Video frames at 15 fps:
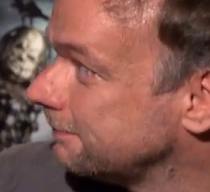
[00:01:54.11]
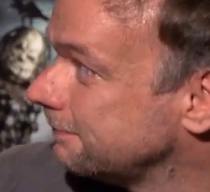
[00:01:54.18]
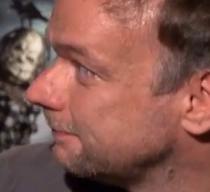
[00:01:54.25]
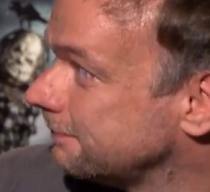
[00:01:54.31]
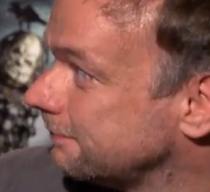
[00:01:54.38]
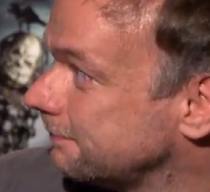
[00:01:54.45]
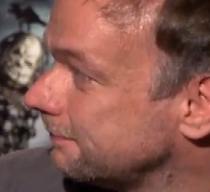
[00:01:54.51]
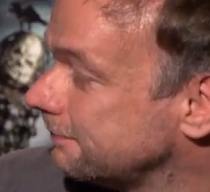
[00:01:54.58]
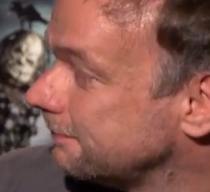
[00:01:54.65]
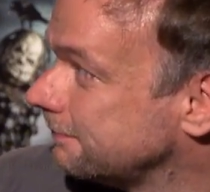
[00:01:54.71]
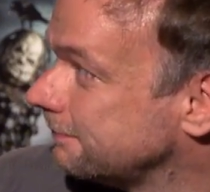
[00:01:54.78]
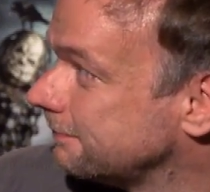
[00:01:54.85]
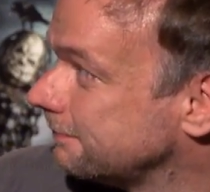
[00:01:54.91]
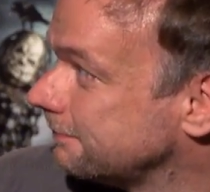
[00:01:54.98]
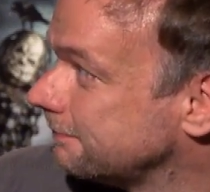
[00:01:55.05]

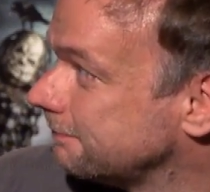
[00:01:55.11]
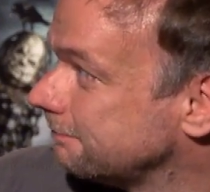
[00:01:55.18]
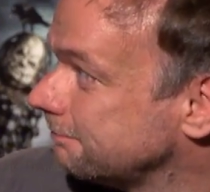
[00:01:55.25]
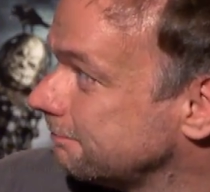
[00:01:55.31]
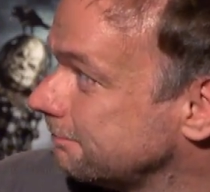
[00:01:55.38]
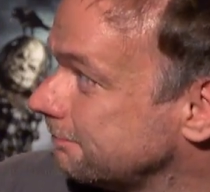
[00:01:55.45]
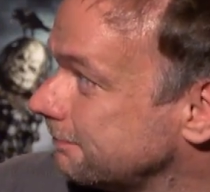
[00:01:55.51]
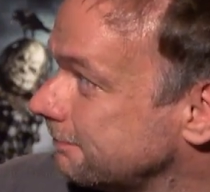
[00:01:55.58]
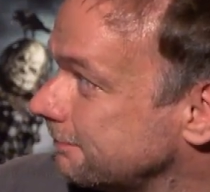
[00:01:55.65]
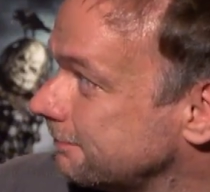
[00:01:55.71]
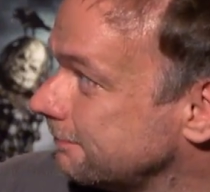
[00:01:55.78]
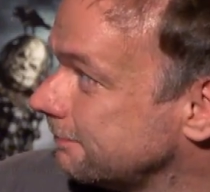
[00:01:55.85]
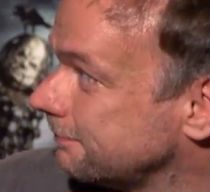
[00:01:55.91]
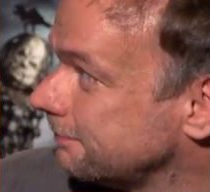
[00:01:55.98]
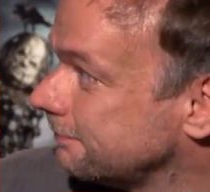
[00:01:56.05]

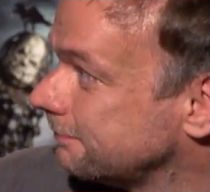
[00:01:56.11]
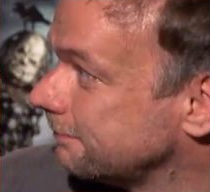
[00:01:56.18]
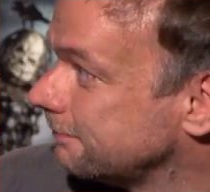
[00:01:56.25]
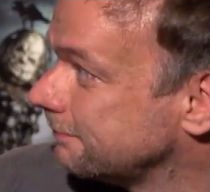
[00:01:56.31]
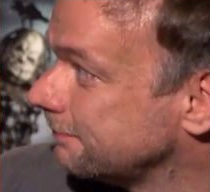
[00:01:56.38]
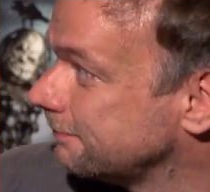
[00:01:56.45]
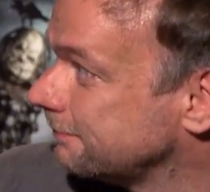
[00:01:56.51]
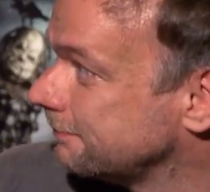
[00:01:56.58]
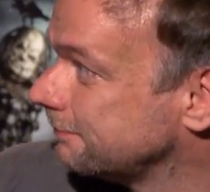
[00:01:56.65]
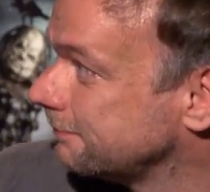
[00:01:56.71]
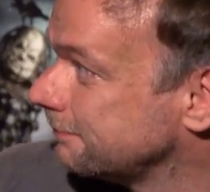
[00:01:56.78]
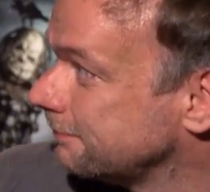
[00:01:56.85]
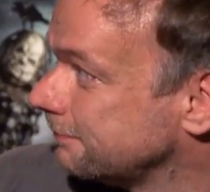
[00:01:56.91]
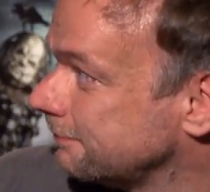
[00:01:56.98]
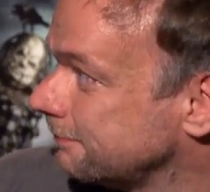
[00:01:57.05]

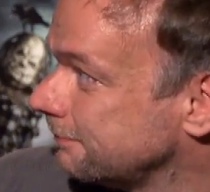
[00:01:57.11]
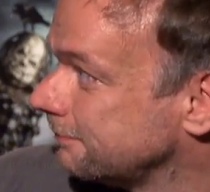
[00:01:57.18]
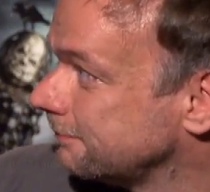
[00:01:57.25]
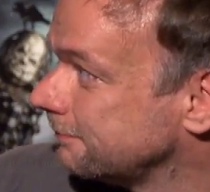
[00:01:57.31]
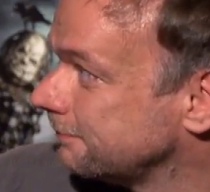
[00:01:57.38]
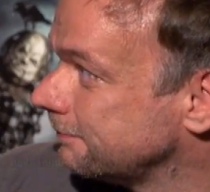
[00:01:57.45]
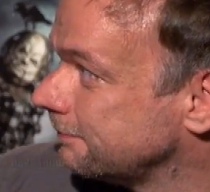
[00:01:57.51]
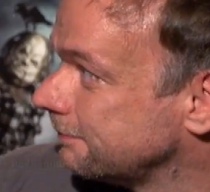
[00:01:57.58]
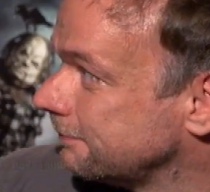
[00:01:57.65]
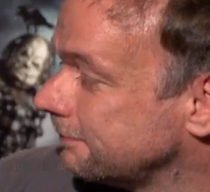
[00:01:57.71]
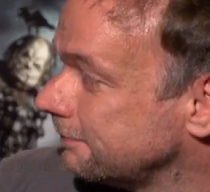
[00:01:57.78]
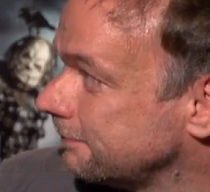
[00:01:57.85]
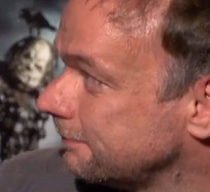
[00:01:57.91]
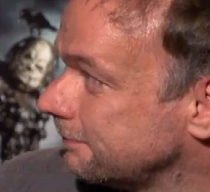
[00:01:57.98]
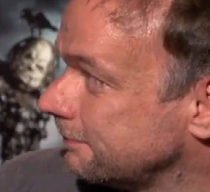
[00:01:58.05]

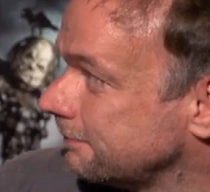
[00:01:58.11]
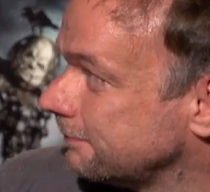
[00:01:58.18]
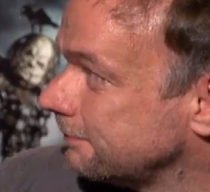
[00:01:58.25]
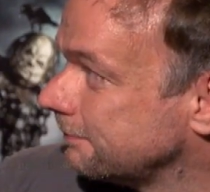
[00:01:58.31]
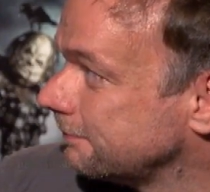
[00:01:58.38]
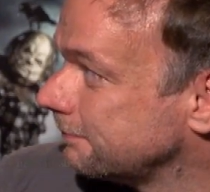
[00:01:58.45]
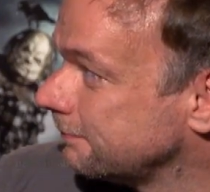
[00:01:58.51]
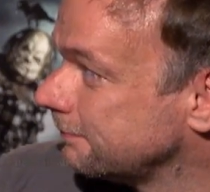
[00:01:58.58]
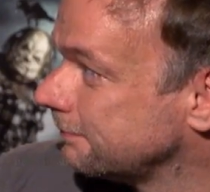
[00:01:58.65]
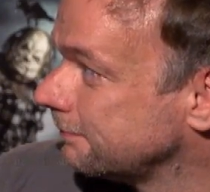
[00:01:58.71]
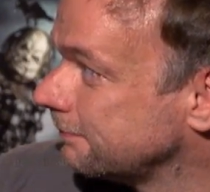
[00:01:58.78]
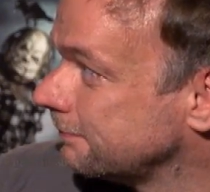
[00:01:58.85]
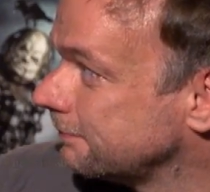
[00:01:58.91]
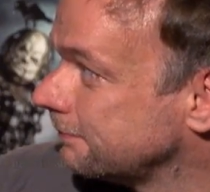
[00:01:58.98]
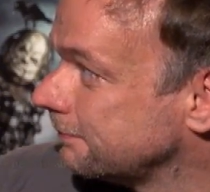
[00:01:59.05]

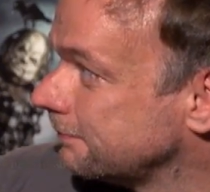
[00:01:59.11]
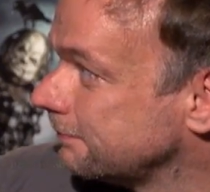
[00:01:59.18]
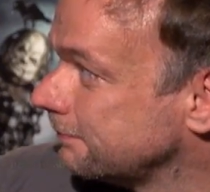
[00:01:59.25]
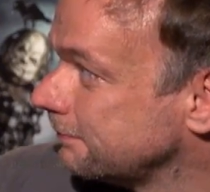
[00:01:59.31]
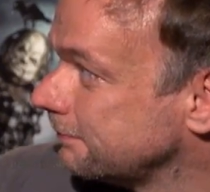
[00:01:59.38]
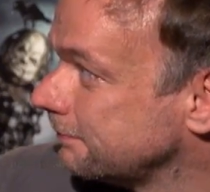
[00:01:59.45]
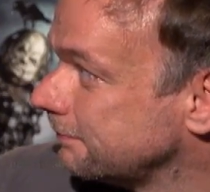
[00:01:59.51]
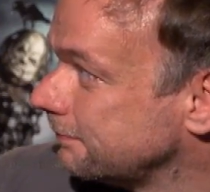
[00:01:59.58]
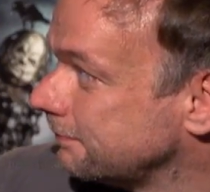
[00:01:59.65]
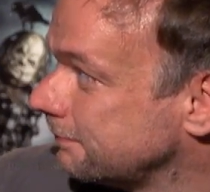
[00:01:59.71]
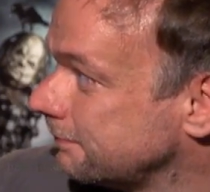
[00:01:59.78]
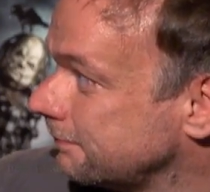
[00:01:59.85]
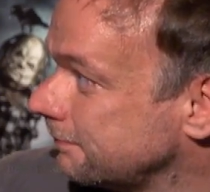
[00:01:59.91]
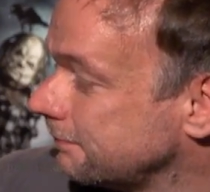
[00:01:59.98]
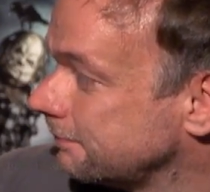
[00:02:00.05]

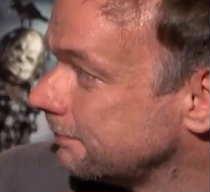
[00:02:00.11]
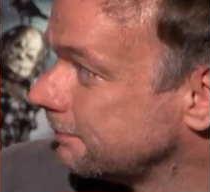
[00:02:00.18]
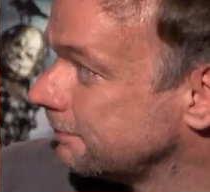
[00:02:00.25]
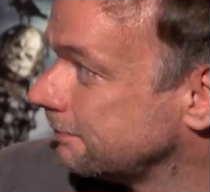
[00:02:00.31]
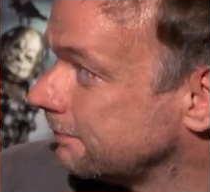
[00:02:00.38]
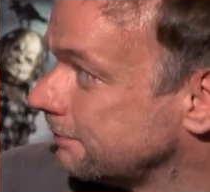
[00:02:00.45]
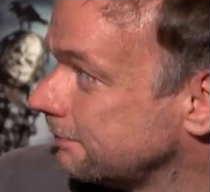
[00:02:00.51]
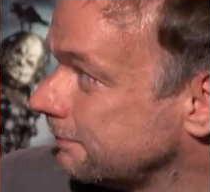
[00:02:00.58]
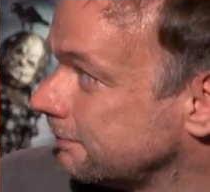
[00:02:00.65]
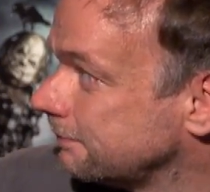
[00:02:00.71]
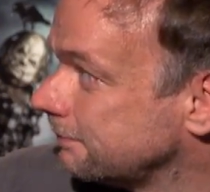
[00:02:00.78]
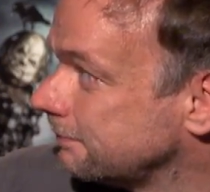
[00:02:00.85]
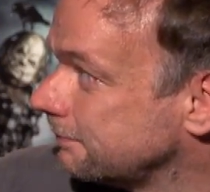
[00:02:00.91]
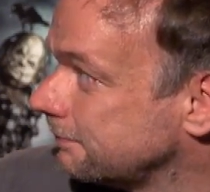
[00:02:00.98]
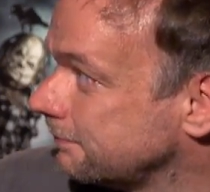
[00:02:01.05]

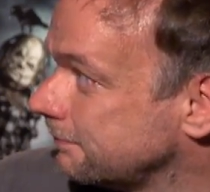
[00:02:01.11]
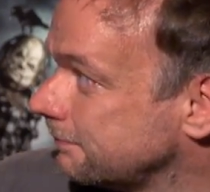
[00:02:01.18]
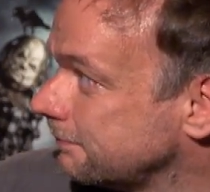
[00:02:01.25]
The person shown says nothing.